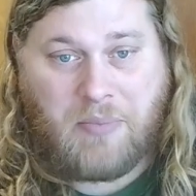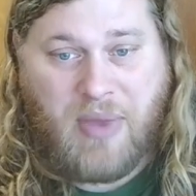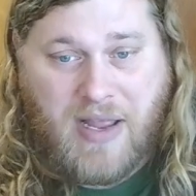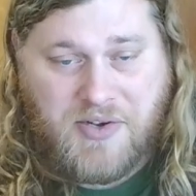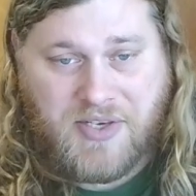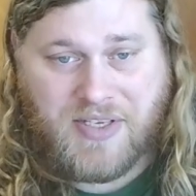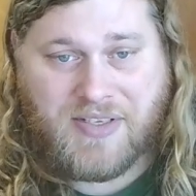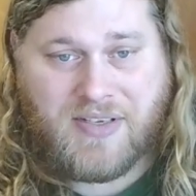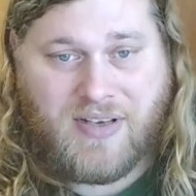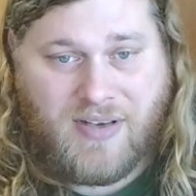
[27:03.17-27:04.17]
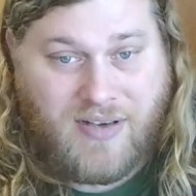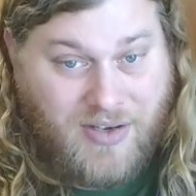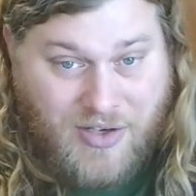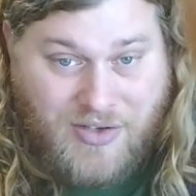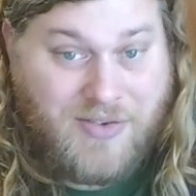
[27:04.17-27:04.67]
Banshees
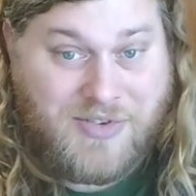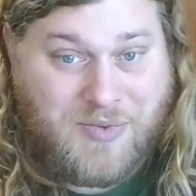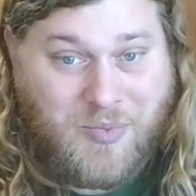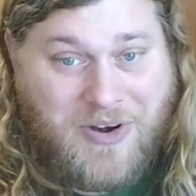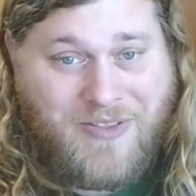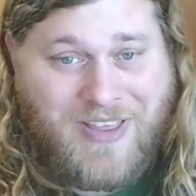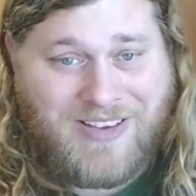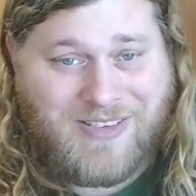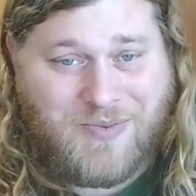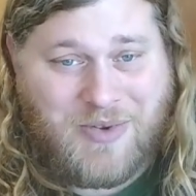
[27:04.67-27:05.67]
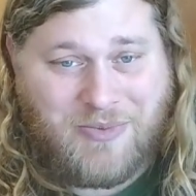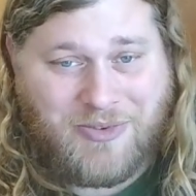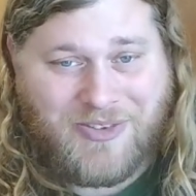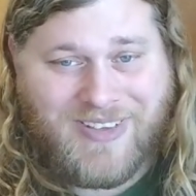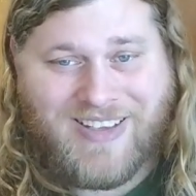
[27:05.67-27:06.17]
could do some weird things to
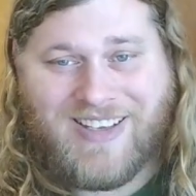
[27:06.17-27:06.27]
people.